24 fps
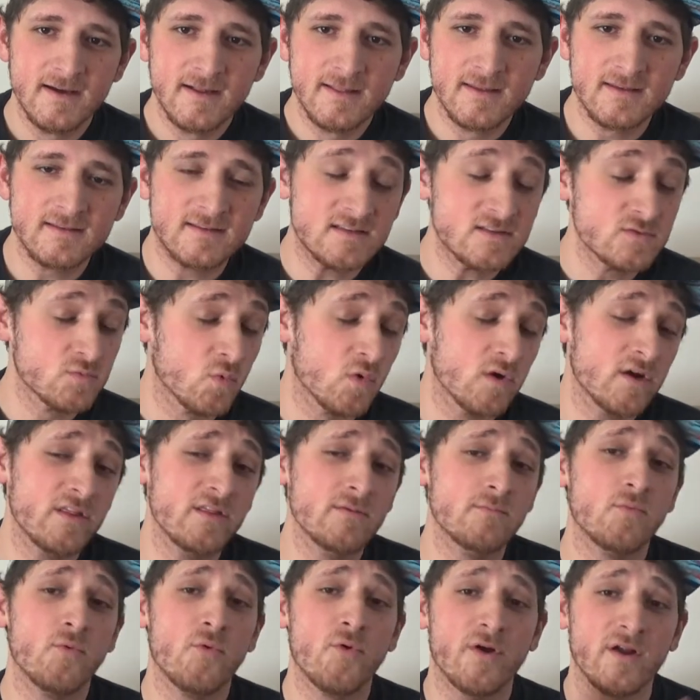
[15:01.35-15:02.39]
This is one of
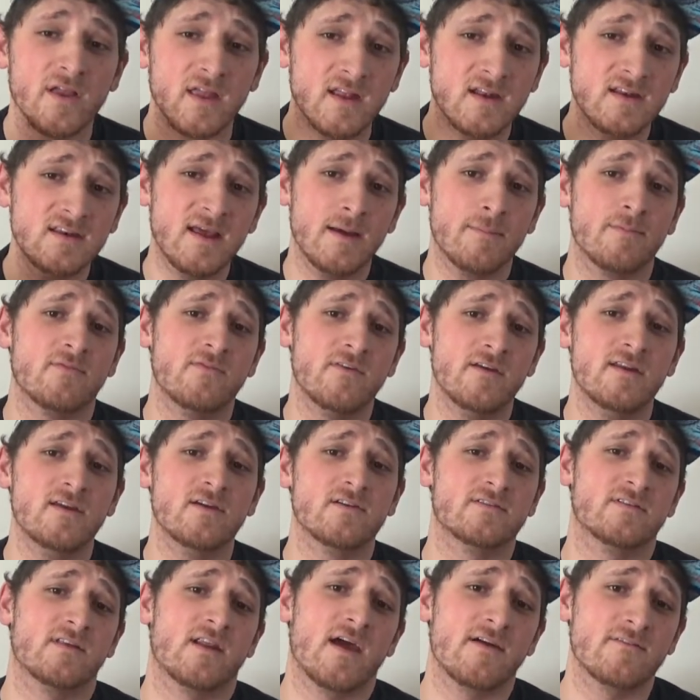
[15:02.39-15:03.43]
the more in-depth
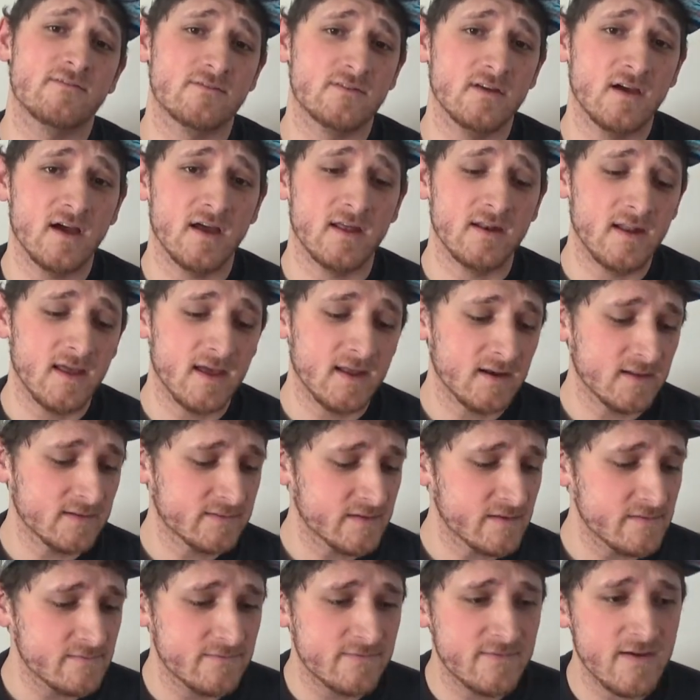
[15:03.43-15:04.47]
videos that I've done, and
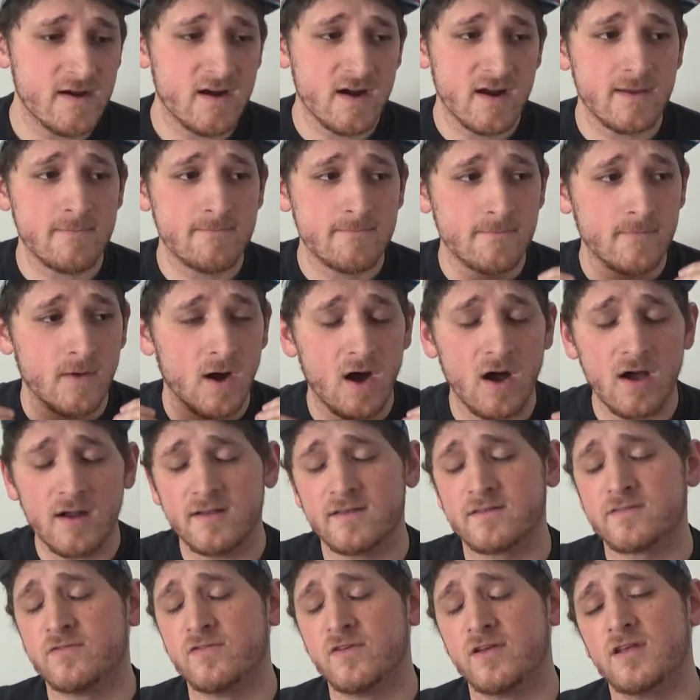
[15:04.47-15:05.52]
it's a very
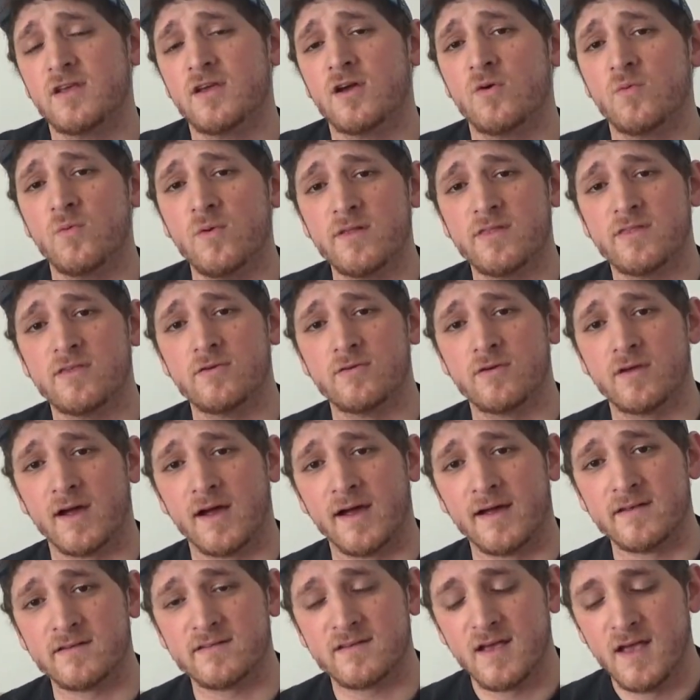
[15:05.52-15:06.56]
honest video with you
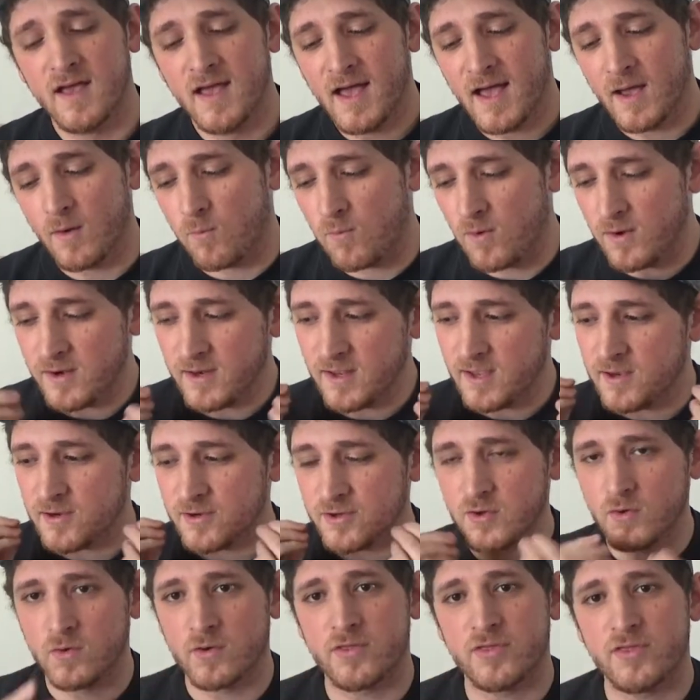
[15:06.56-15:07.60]
guys. I want to hear
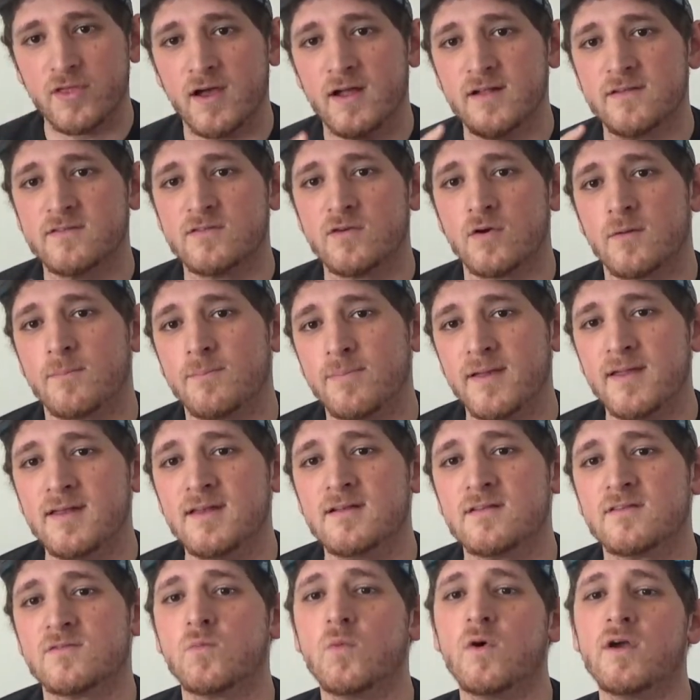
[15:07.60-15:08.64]
your thoughts, your
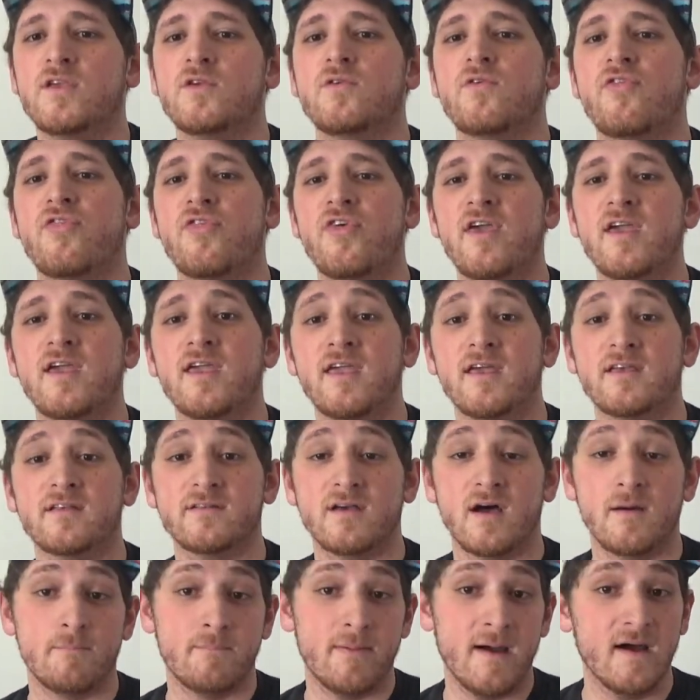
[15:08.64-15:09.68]
opinions, what you think is
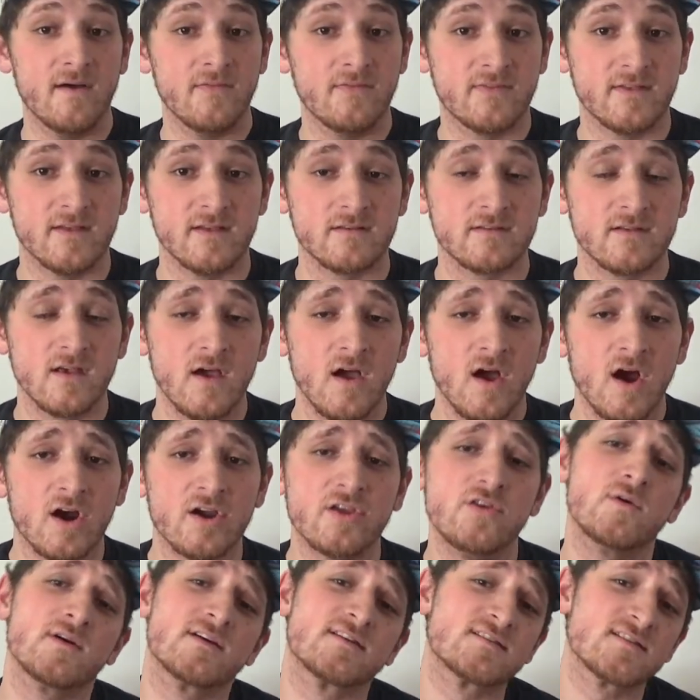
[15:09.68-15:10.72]
about this. Are
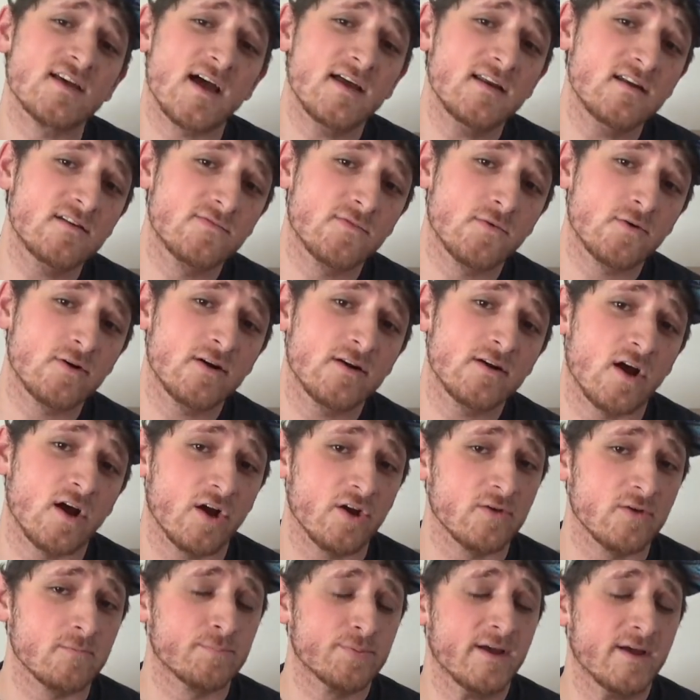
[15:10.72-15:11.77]
you excited for it? Are
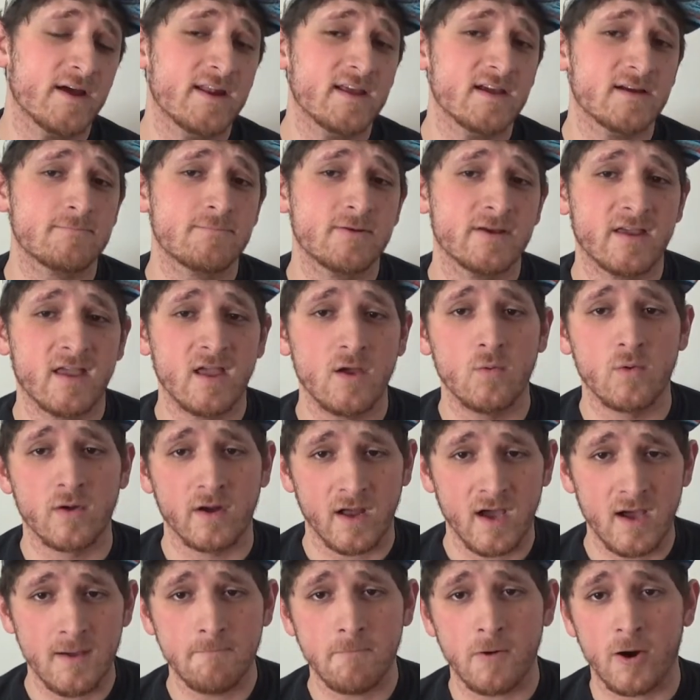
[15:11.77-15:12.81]
you planning on picking
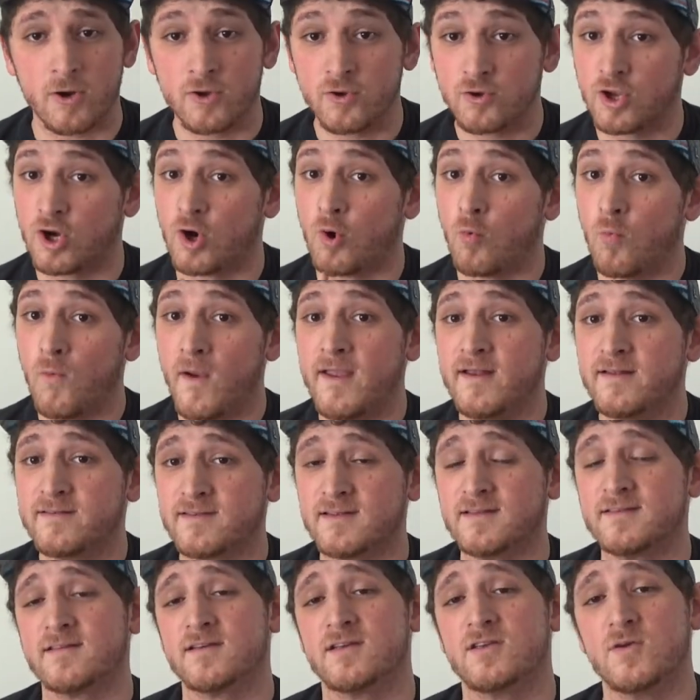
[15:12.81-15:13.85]
one up? Are you going to wait
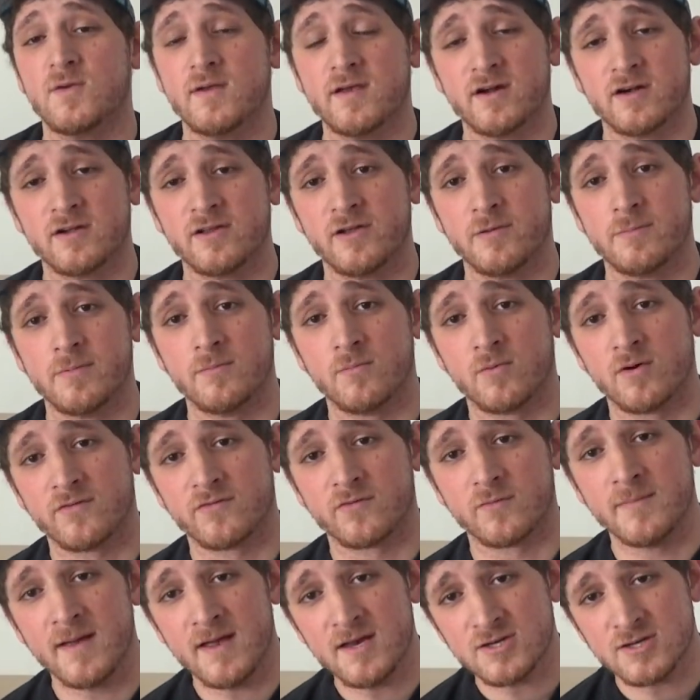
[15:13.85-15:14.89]
until you hear a little bit more
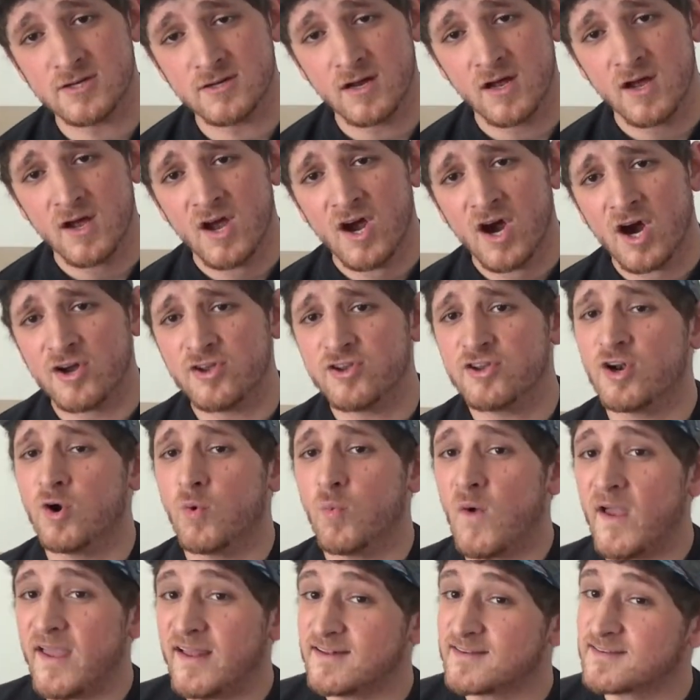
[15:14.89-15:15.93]
information? Are you going
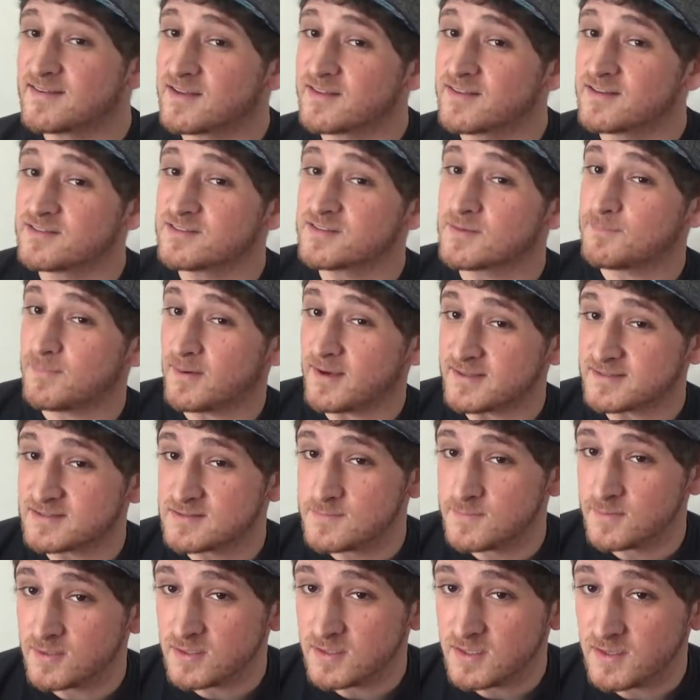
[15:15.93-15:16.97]
to wait until there's a
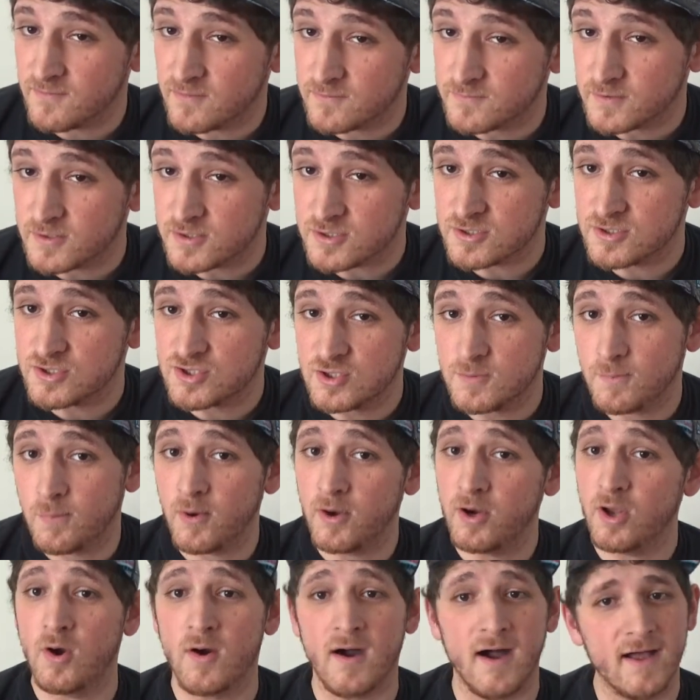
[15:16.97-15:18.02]
possibility of a version
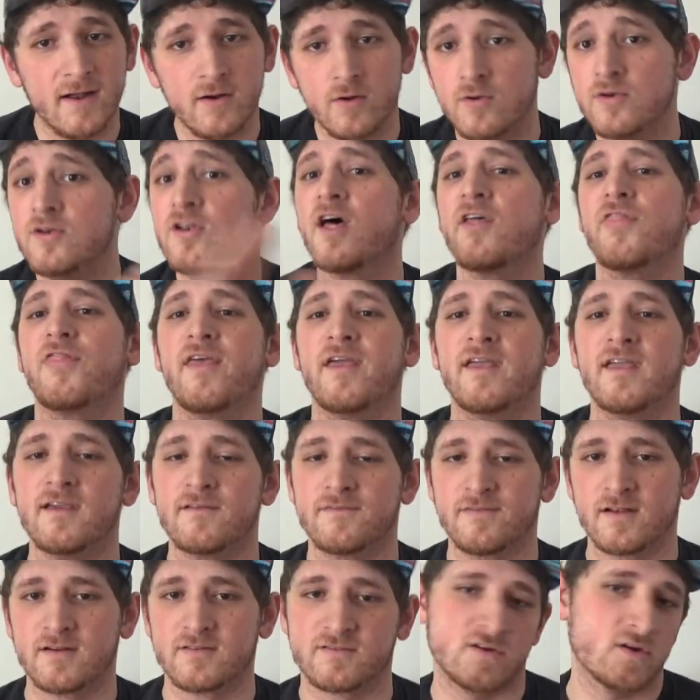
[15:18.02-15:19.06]
2.0? I know nothing
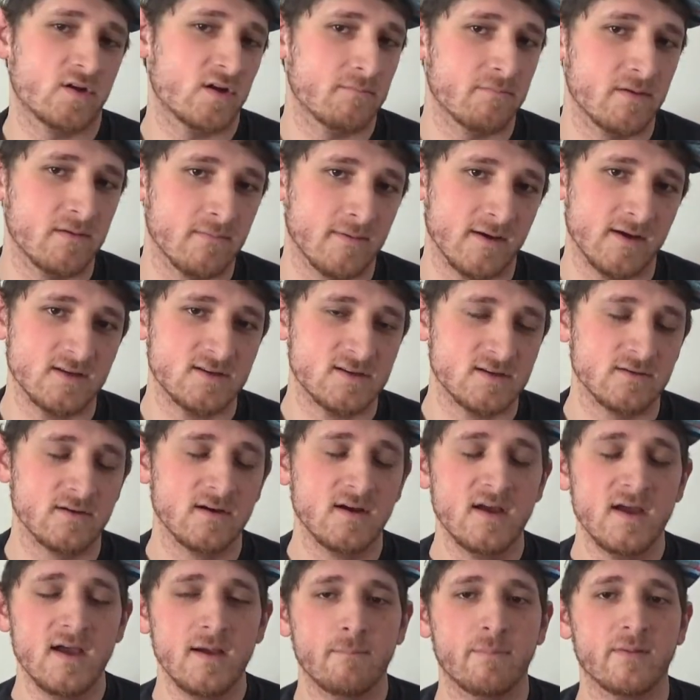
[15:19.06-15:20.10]
if there's going to be, mind you,
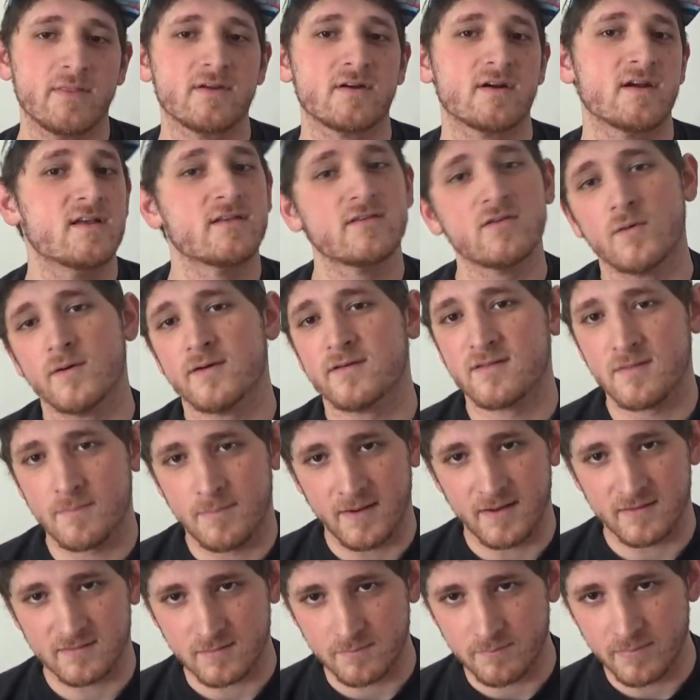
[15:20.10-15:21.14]
but there is always the
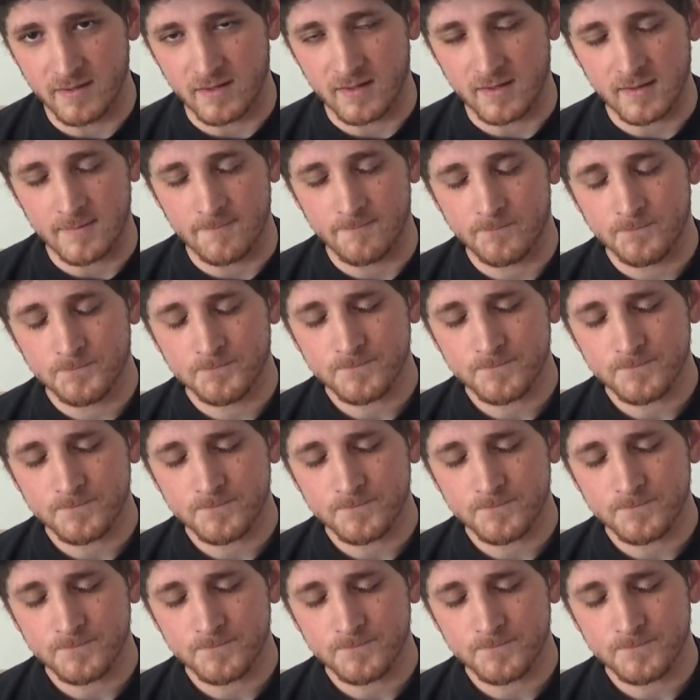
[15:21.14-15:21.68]
possibility.